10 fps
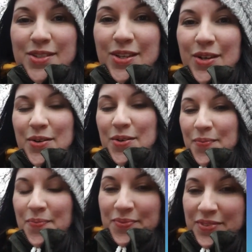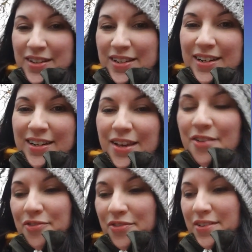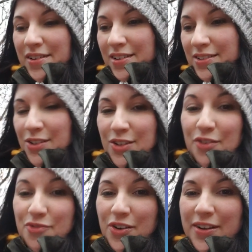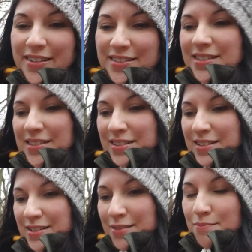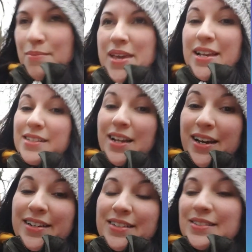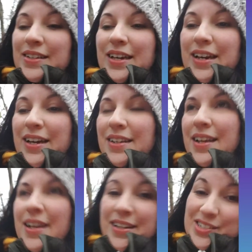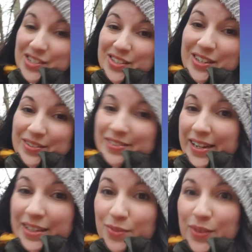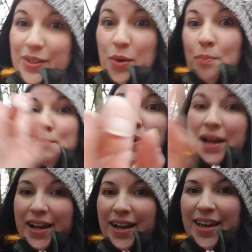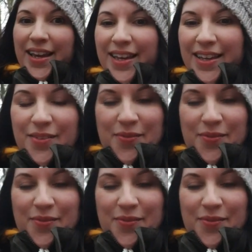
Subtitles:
So live to your fullest, be as kind as you can, and I shall see you in the next video. Bye!